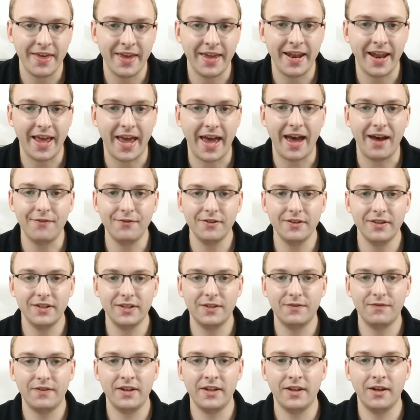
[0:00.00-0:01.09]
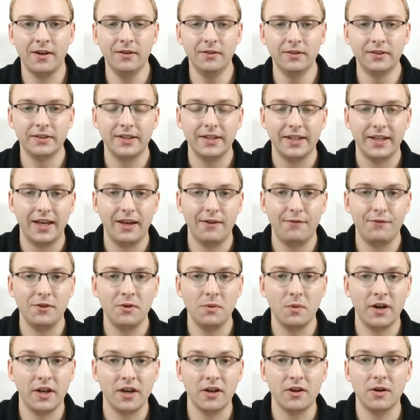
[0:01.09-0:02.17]
then after this video, if you
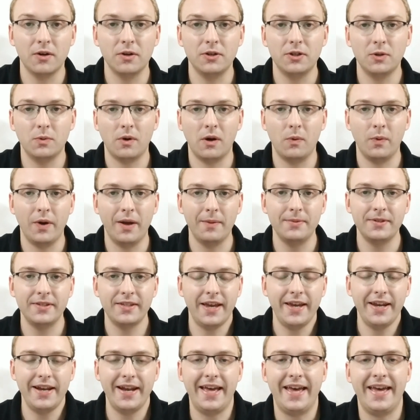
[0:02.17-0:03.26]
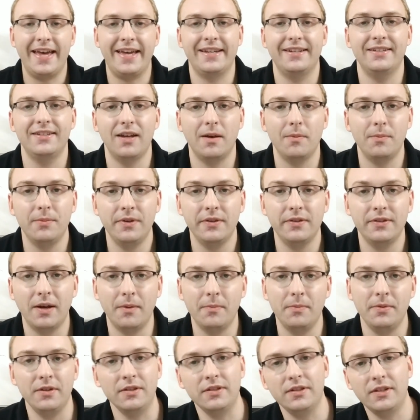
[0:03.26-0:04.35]
want to go to our website at
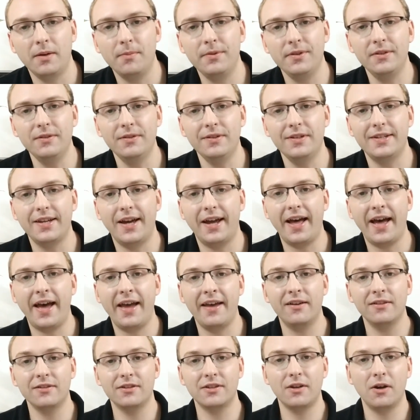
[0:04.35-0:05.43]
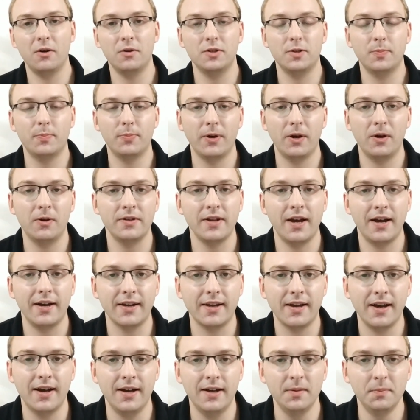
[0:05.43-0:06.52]

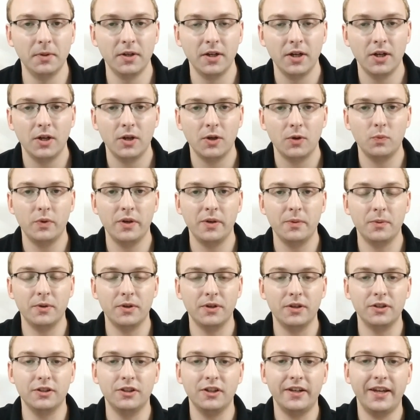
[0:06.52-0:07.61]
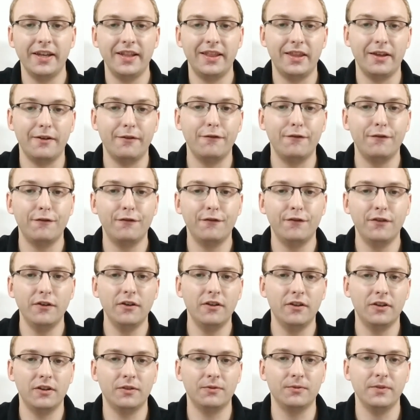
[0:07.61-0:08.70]
www.ieltscoachpro.com, we will look at the
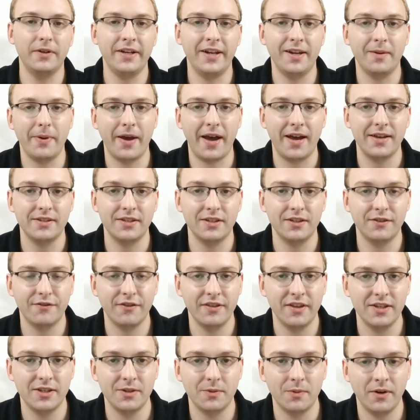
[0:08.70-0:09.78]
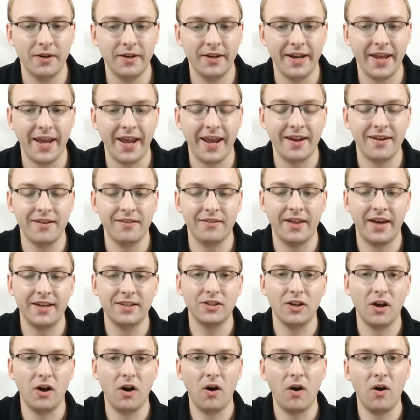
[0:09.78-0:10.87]
full reading passage for this one and
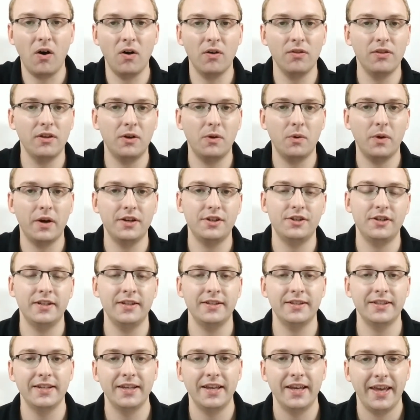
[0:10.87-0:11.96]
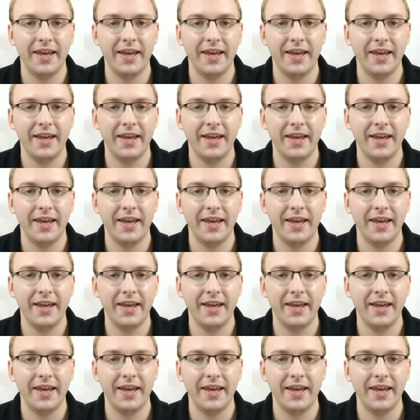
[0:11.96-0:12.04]
analyze all the questions